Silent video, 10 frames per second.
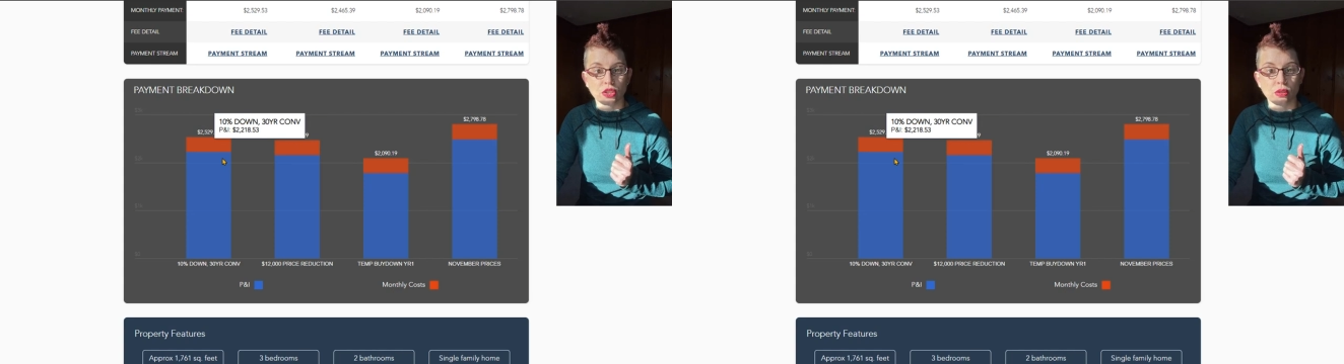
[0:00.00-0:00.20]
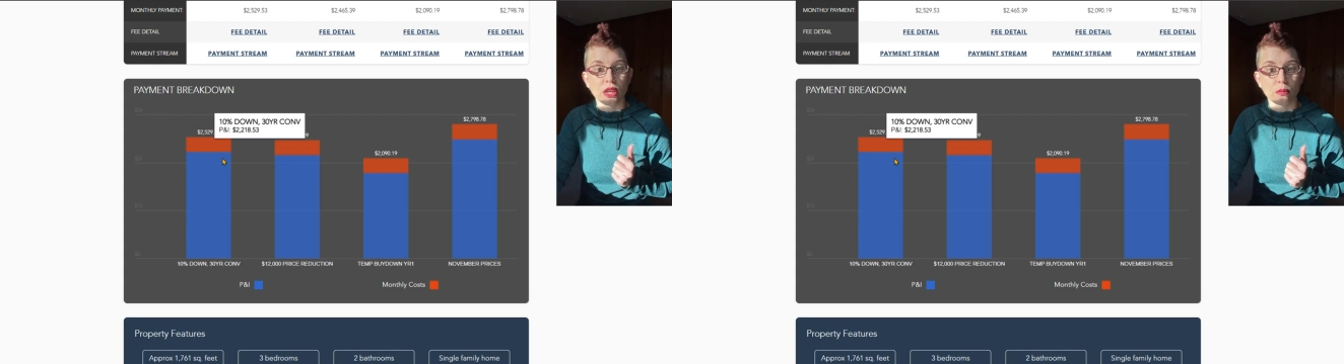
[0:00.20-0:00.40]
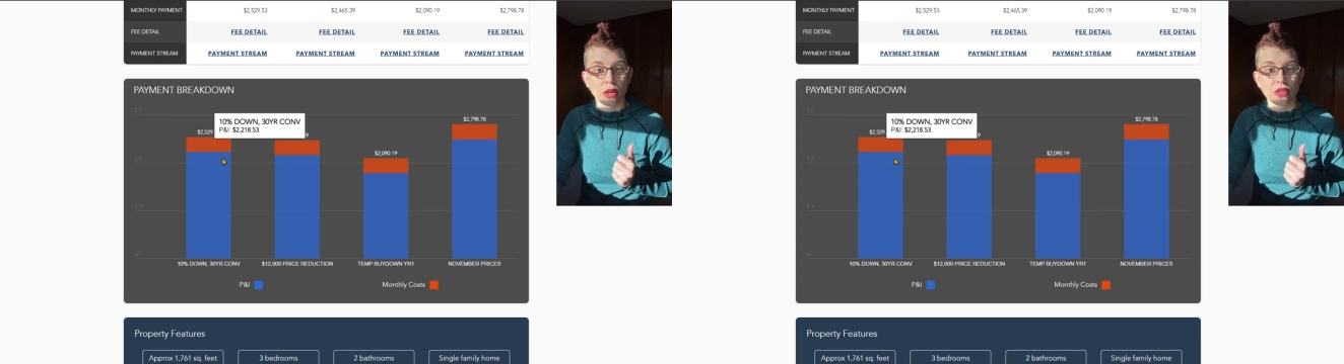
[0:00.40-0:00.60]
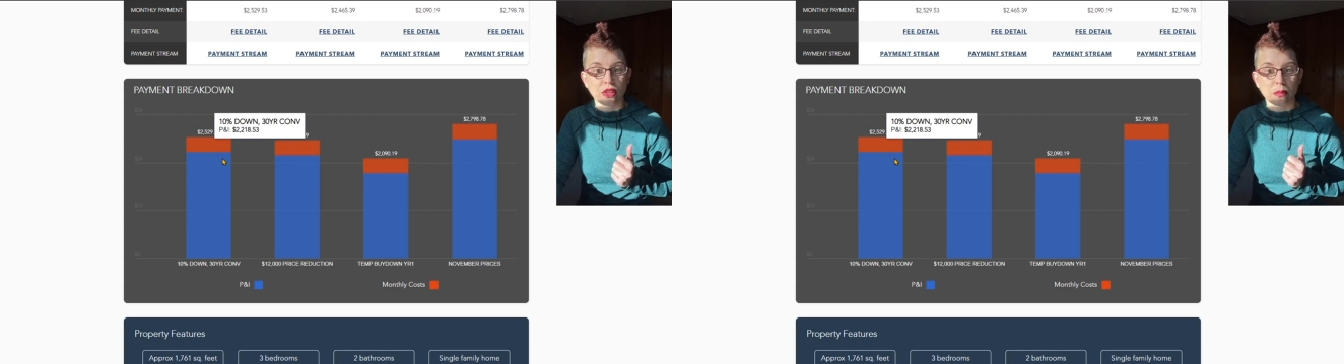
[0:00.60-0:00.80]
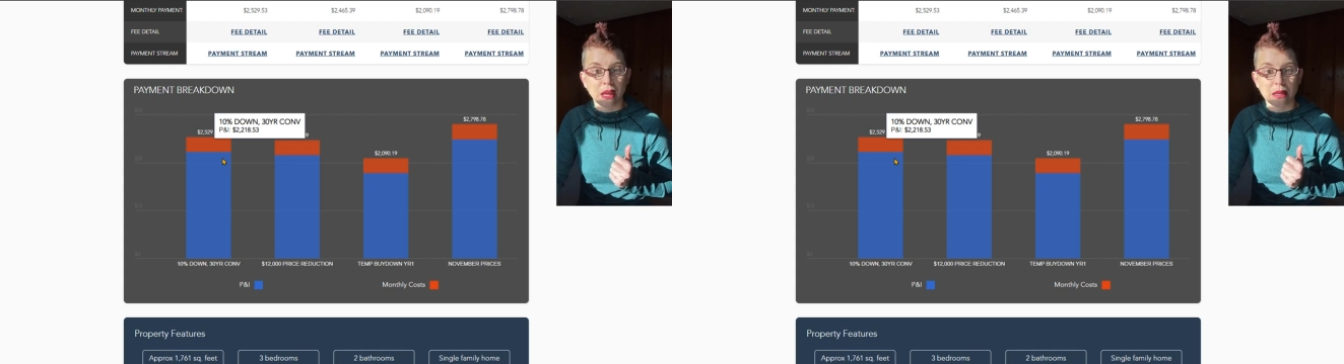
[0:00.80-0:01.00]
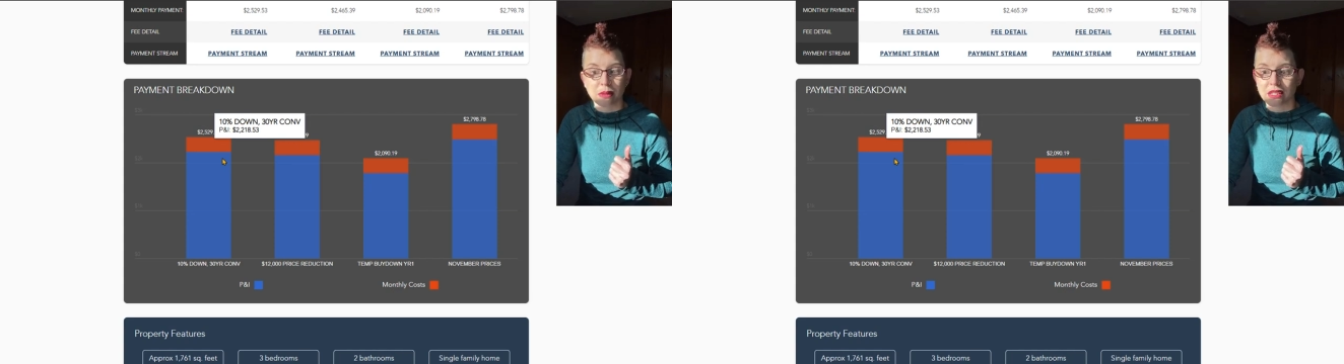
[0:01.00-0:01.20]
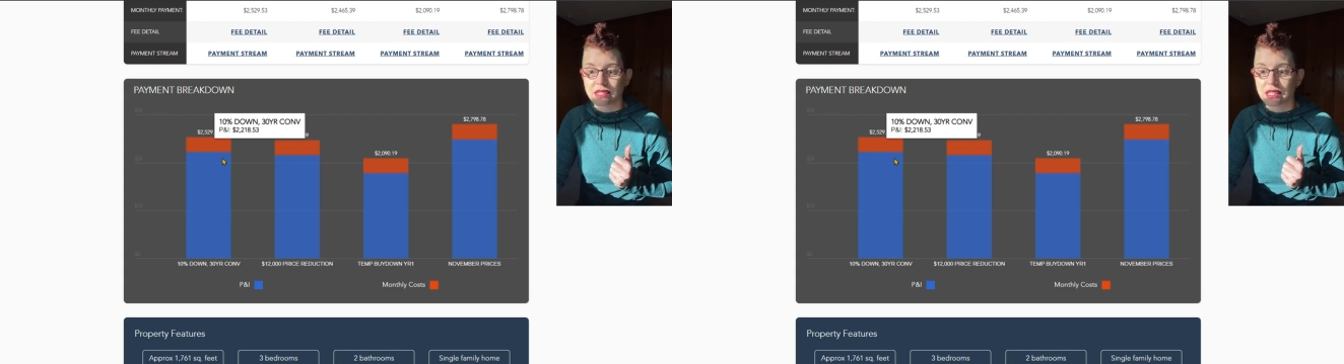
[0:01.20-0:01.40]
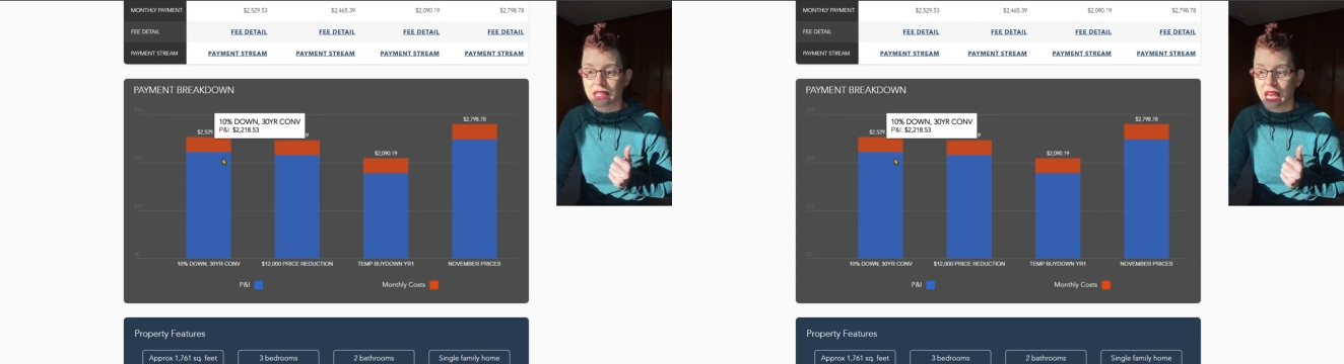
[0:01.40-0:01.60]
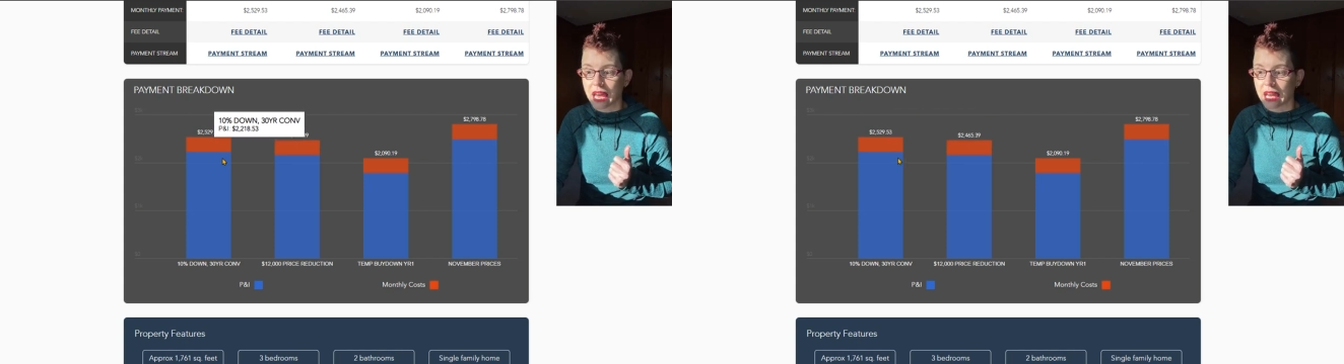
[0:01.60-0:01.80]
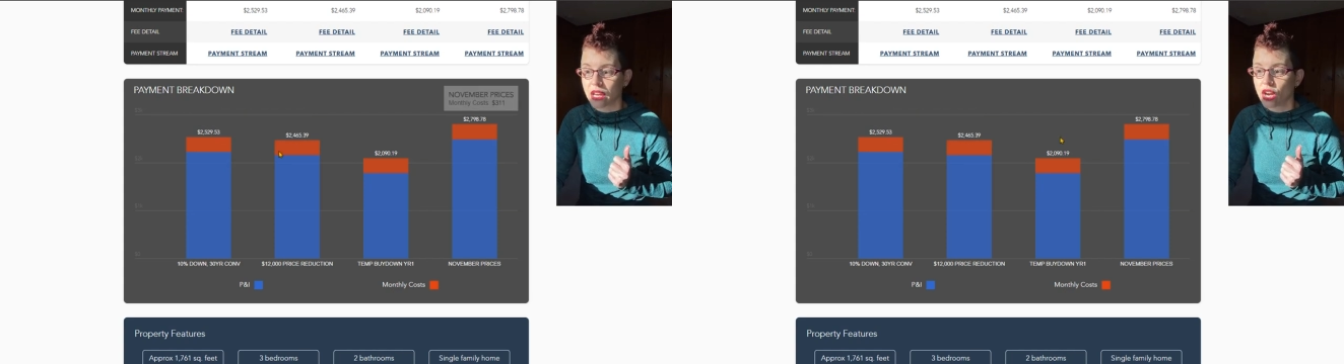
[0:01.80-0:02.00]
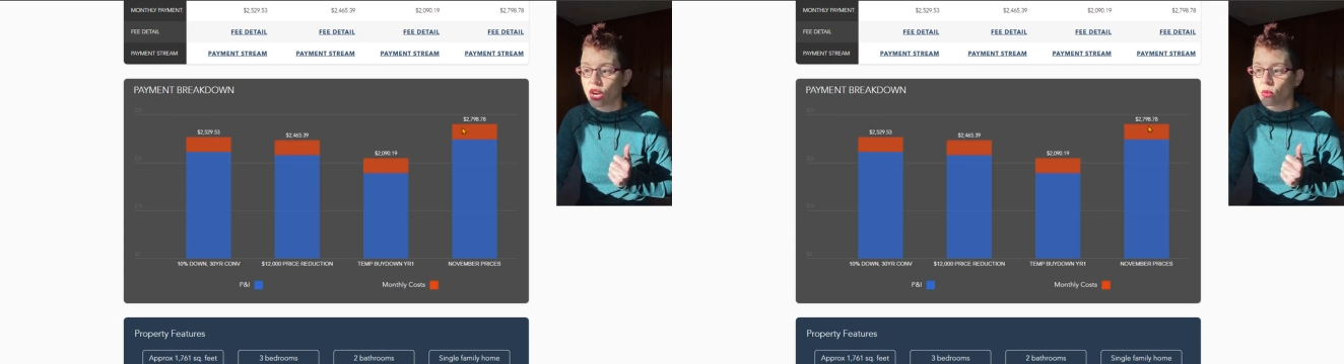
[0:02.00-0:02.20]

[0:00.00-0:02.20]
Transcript: you in monthly payments today.